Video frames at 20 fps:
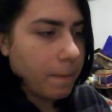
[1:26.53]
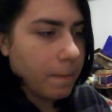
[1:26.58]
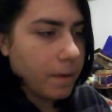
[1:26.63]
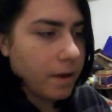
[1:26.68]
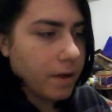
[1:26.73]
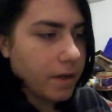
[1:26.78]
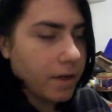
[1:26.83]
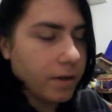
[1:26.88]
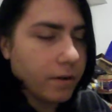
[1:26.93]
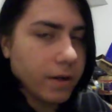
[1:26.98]

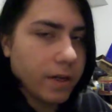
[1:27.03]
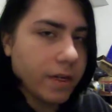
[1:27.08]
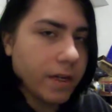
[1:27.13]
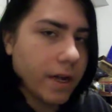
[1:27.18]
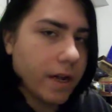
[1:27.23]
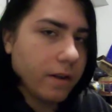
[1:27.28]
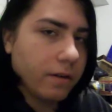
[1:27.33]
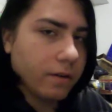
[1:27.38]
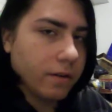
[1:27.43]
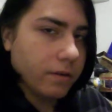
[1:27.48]
You can
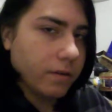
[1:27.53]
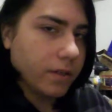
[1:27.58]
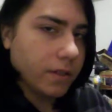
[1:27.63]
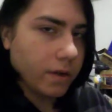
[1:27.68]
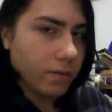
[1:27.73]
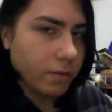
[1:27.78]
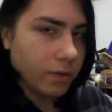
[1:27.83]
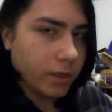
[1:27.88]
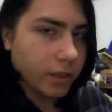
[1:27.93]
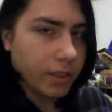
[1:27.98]
download
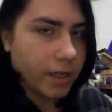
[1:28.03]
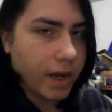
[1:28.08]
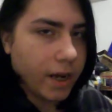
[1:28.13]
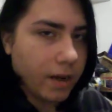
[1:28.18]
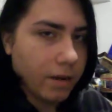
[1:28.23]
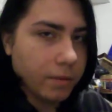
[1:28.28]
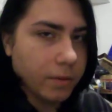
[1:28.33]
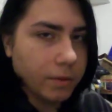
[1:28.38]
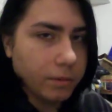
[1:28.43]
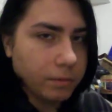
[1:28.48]
someone's
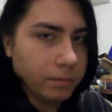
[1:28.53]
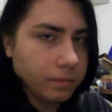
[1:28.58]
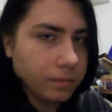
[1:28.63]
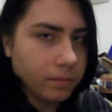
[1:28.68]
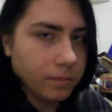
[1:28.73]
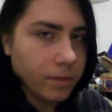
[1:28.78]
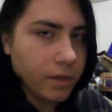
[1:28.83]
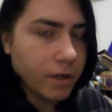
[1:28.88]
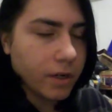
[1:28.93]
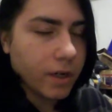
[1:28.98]
album,
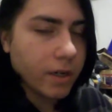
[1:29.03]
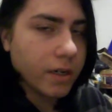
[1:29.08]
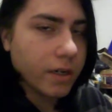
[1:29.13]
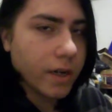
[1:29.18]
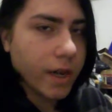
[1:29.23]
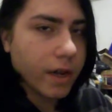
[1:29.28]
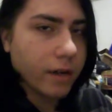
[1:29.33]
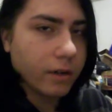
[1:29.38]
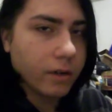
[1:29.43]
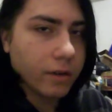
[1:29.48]
you can
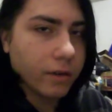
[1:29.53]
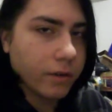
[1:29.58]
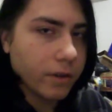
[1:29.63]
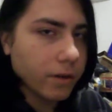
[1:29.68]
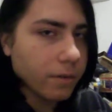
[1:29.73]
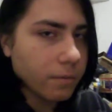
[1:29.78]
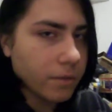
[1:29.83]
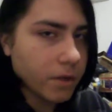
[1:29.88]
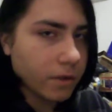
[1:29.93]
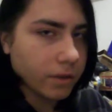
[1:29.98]
download
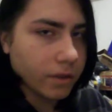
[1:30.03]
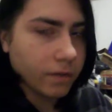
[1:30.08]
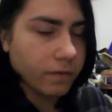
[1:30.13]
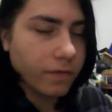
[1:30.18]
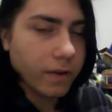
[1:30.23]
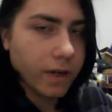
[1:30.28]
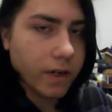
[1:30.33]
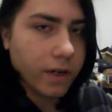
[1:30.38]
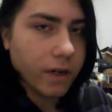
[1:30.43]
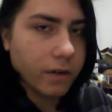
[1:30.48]
their music
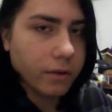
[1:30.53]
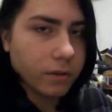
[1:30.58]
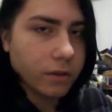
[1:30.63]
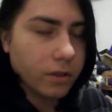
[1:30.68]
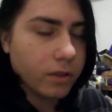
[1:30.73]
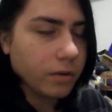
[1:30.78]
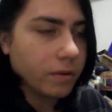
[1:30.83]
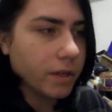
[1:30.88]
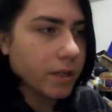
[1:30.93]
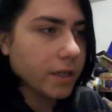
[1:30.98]

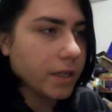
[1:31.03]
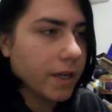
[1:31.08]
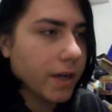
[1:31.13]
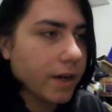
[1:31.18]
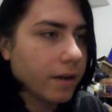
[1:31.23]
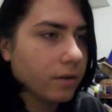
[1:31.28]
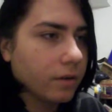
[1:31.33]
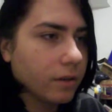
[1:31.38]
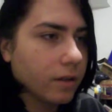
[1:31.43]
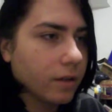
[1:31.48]
videos, you can
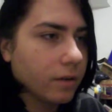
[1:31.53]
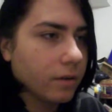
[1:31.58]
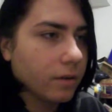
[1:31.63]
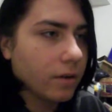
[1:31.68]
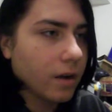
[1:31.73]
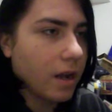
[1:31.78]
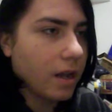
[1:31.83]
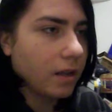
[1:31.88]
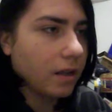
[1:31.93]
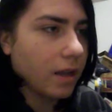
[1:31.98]

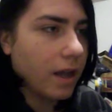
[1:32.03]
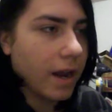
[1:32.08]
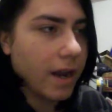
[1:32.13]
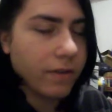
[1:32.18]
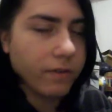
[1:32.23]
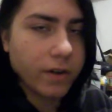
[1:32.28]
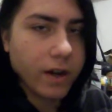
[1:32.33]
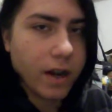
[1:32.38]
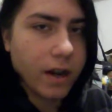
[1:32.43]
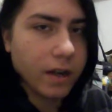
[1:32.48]
download a
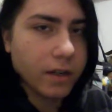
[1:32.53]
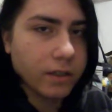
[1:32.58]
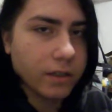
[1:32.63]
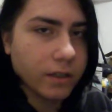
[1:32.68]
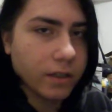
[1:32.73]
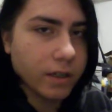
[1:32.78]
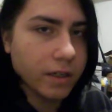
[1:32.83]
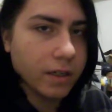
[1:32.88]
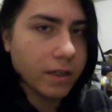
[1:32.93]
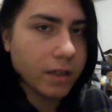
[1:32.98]
live
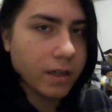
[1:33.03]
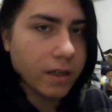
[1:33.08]
concert,